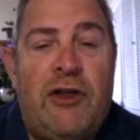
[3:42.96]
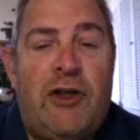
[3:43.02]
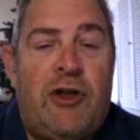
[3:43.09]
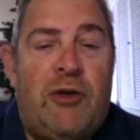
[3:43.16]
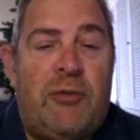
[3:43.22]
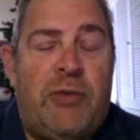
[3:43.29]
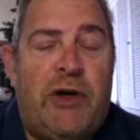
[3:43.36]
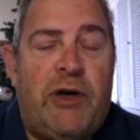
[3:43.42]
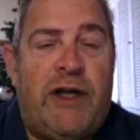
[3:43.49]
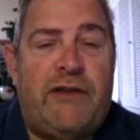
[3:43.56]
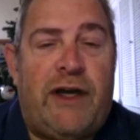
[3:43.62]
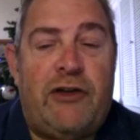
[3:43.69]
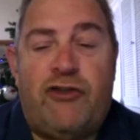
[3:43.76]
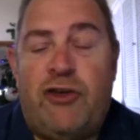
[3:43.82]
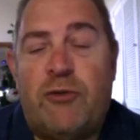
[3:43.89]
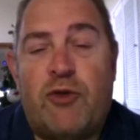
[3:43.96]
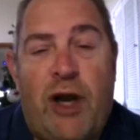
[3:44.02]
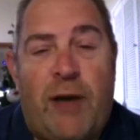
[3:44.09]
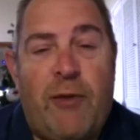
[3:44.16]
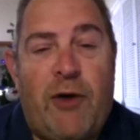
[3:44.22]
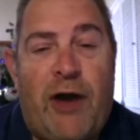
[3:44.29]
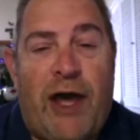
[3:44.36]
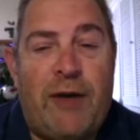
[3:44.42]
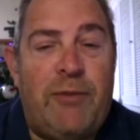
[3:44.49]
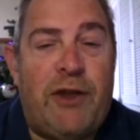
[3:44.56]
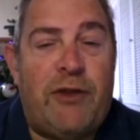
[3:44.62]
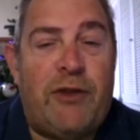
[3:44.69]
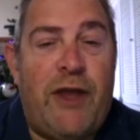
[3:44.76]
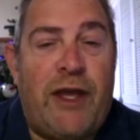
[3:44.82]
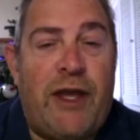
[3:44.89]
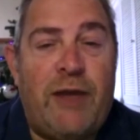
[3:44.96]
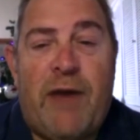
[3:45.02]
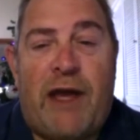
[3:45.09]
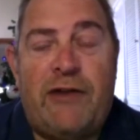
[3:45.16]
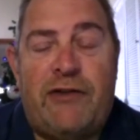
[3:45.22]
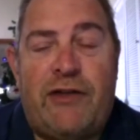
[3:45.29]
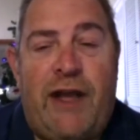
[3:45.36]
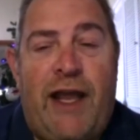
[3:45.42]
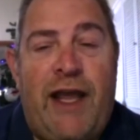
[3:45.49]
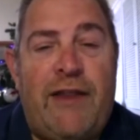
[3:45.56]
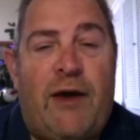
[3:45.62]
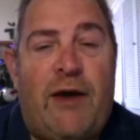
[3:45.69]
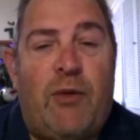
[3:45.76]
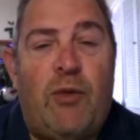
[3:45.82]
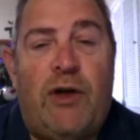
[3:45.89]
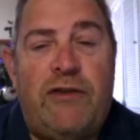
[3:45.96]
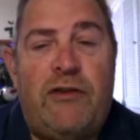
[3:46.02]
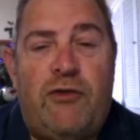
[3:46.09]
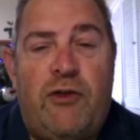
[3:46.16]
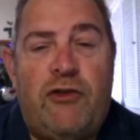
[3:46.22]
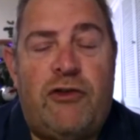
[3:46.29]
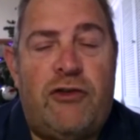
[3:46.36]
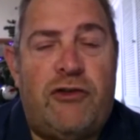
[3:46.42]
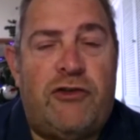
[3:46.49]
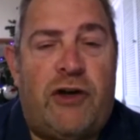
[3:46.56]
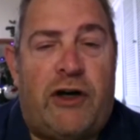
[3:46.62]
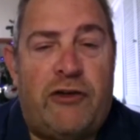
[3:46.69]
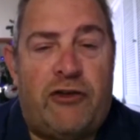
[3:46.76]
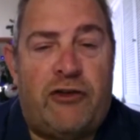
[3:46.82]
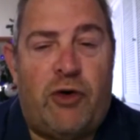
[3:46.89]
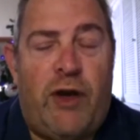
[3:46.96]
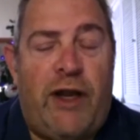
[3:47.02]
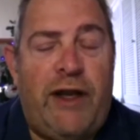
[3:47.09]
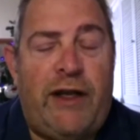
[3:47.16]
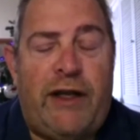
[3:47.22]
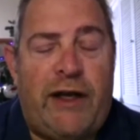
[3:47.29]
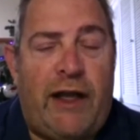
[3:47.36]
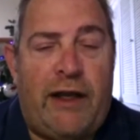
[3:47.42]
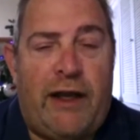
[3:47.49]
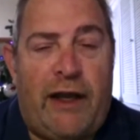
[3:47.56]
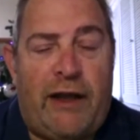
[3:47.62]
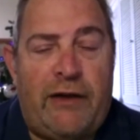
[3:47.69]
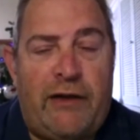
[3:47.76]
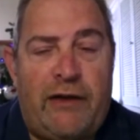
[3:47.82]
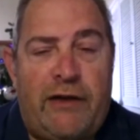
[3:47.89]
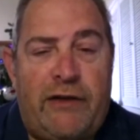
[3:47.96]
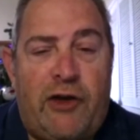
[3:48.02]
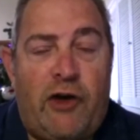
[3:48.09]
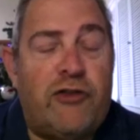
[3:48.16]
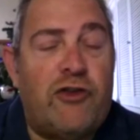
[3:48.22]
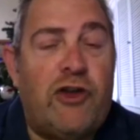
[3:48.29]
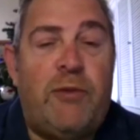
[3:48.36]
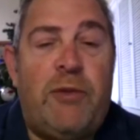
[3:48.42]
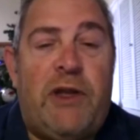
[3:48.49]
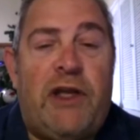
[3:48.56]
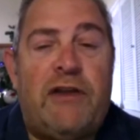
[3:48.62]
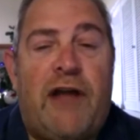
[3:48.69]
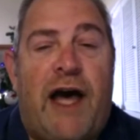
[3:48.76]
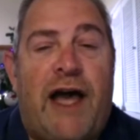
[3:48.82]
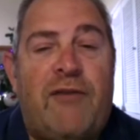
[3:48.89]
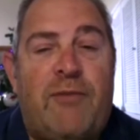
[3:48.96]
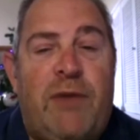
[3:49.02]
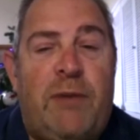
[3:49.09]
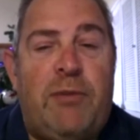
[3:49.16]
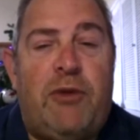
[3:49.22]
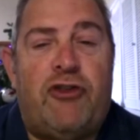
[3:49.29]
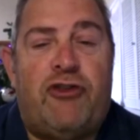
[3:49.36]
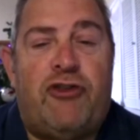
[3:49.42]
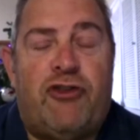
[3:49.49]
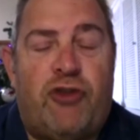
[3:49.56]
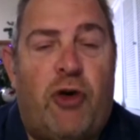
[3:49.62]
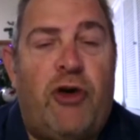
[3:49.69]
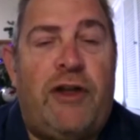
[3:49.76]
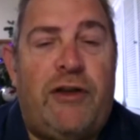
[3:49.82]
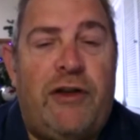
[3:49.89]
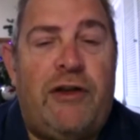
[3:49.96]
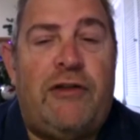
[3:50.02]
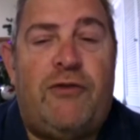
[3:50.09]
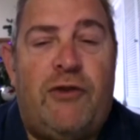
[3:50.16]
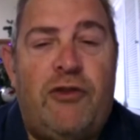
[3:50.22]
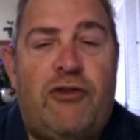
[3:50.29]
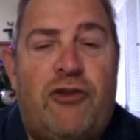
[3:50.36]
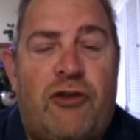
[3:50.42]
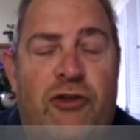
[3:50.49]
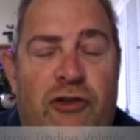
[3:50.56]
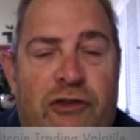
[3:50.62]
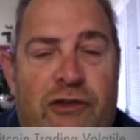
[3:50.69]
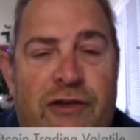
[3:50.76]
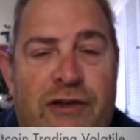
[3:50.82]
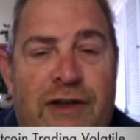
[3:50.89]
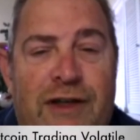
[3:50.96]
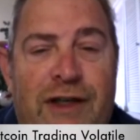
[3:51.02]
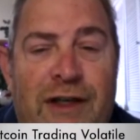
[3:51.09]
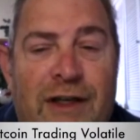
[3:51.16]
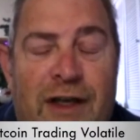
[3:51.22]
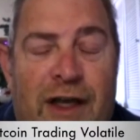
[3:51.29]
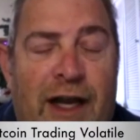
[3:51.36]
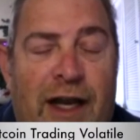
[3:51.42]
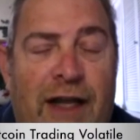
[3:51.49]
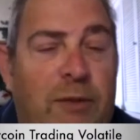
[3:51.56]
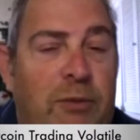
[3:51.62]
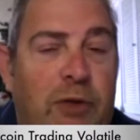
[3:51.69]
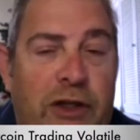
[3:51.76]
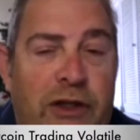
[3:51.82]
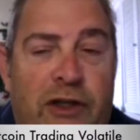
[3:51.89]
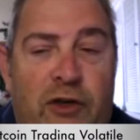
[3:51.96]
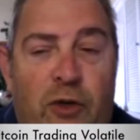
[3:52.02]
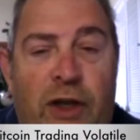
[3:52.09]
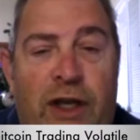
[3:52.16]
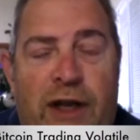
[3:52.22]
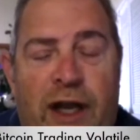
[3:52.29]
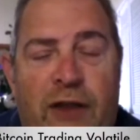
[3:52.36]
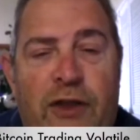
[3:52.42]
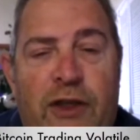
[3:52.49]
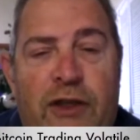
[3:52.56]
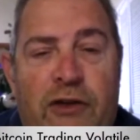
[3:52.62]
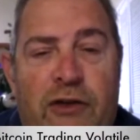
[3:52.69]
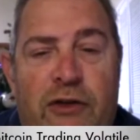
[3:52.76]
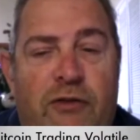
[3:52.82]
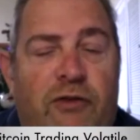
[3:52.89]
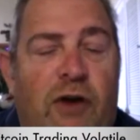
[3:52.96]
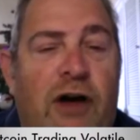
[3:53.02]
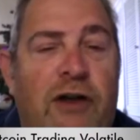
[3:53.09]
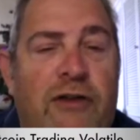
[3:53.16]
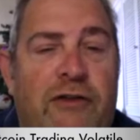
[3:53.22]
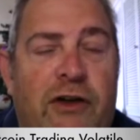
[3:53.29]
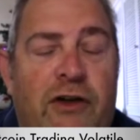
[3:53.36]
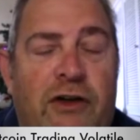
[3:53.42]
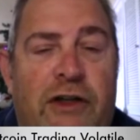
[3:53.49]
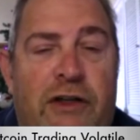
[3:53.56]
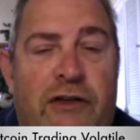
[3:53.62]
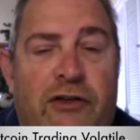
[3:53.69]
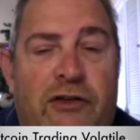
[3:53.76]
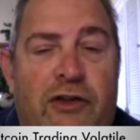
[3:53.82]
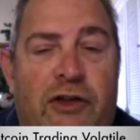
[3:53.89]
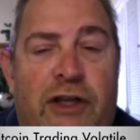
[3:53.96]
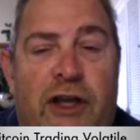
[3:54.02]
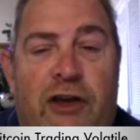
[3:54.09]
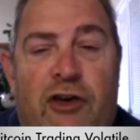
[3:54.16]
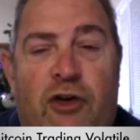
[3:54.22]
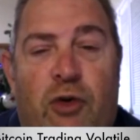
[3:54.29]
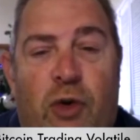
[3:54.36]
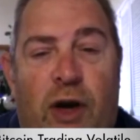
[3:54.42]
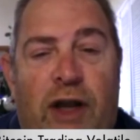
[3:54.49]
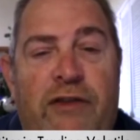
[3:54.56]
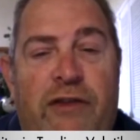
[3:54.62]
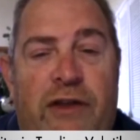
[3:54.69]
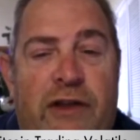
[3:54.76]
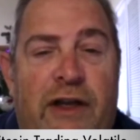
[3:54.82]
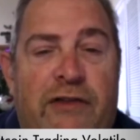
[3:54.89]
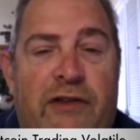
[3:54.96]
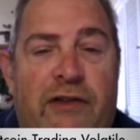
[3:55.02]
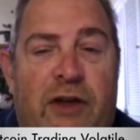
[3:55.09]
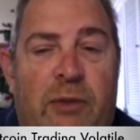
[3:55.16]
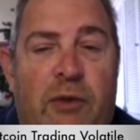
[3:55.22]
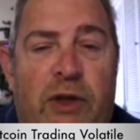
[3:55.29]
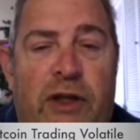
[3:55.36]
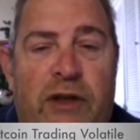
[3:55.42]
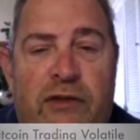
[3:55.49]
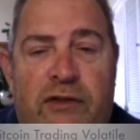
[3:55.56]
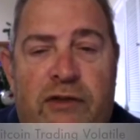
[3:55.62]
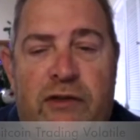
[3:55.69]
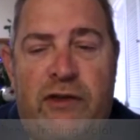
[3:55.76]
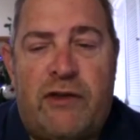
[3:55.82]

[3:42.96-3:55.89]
But Jim Cramer had a big thing about it today, that once these futures start trading, and there's going to be a lot of people shorting these futures. And I completely agree. And I think the volatility is going to get crazy the next couple weeks.